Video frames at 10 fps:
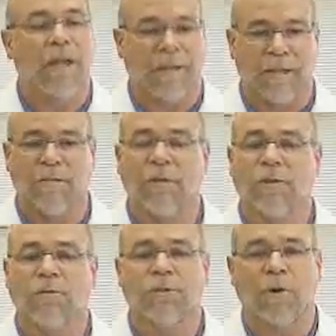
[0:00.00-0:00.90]
and
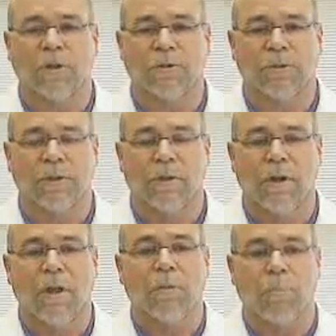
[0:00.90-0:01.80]
individual structures.
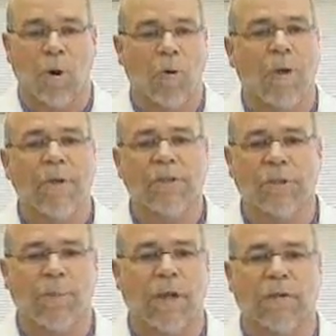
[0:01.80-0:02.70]
The program has
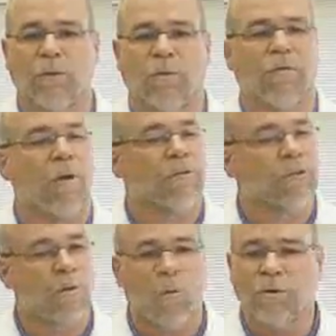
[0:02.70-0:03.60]
expanded to involve
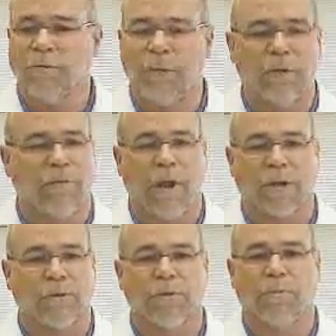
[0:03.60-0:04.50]
scores of
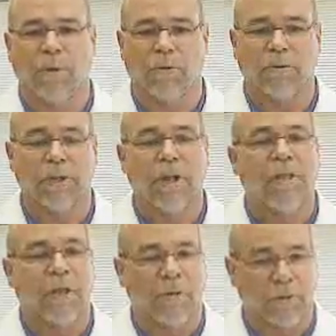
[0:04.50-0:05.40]
manufacturers and builders
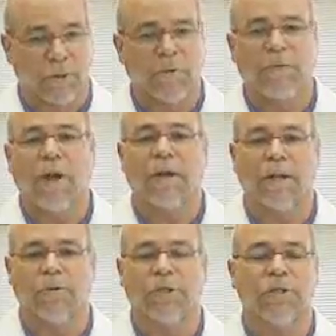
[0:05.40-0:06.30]
that are certified
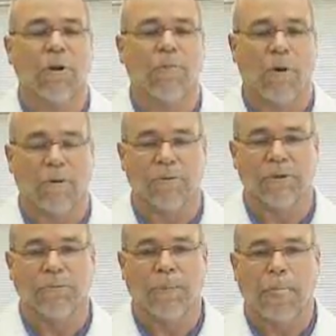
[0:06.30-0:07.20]
Energy Star
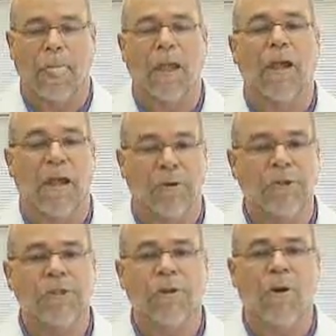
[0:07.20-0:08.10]
partners.
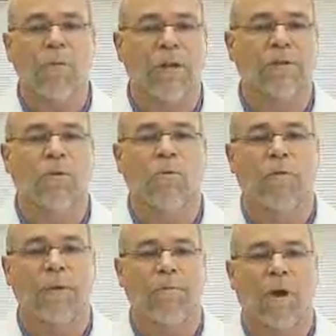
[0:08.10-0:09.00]
Energy Star rated cool
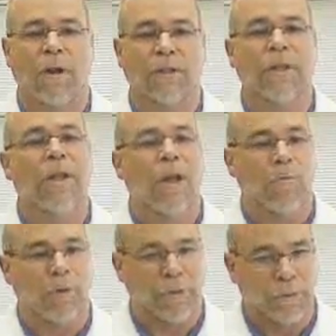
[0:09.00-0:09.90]
roofing products
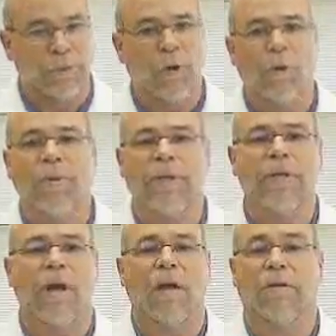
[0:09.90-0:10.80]
help reduce urban
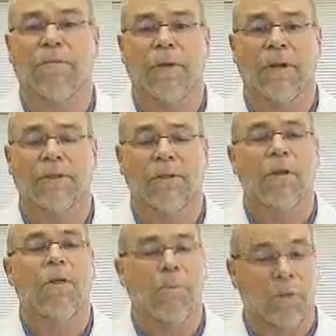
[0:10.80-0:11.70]
heat island effects,
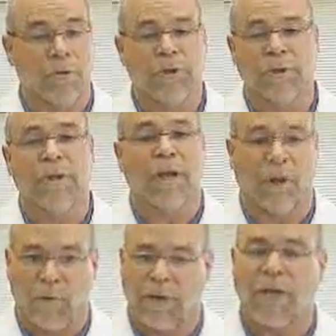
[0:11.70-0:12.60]
pollution,
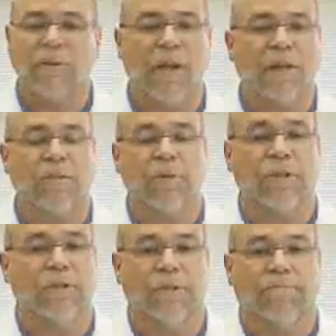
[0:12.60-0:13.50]
and greenhouse gas
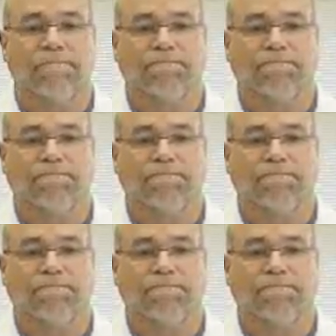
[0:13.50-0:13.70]
emissions.